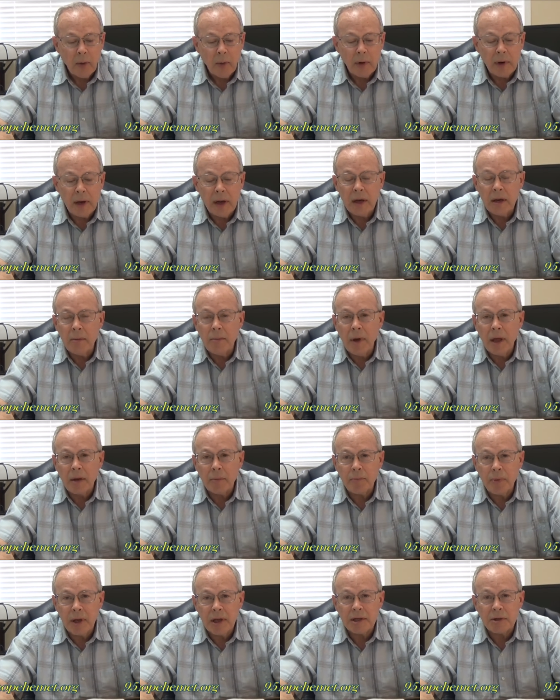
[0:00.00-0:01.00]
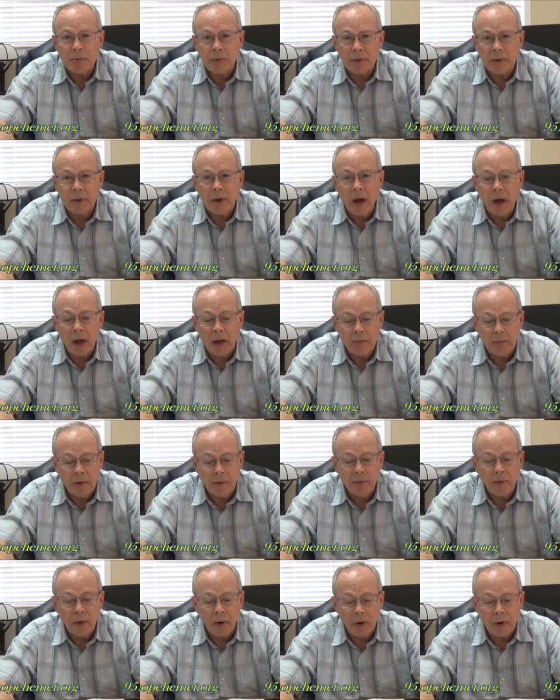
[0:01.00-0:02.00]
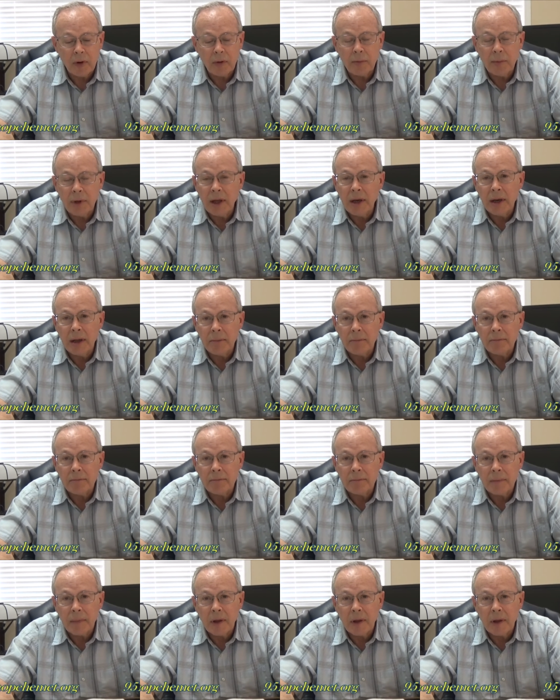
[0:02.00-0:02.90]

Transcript: We need to make peace with God before you meet him.